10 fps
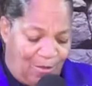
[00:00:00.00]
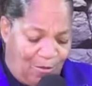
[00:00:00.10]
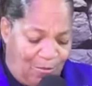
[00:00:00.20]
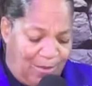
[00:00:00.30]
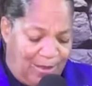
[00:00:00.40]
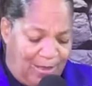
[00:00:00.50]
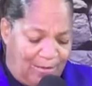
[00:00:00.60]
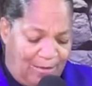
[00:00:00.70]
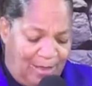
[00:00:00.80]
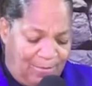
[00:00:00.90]
oh, well,
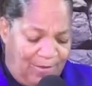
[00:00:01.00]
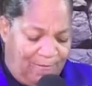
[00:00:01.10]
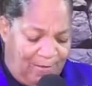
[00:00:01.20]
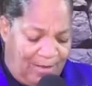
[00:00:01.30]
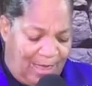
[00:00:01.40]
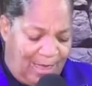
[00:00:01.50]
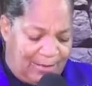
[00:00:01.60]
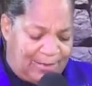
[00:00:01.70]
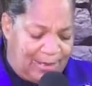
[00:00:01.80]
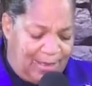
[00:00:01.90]
um, let me
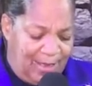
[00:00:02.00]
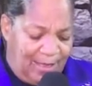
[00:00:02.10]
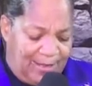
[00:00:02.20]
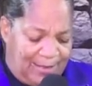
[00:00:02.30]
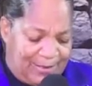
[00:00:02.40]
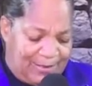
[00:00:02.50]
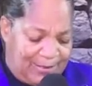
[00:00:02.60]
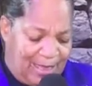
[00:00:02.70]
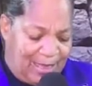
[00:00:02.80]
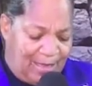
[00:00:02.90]
realize that this is
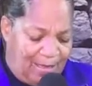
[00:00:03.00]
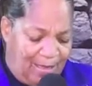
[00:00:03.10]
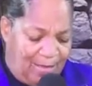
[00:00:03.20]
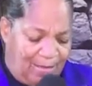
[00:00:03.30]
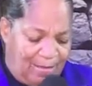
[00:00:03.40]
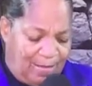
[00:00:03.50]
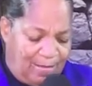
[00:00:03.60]
not um,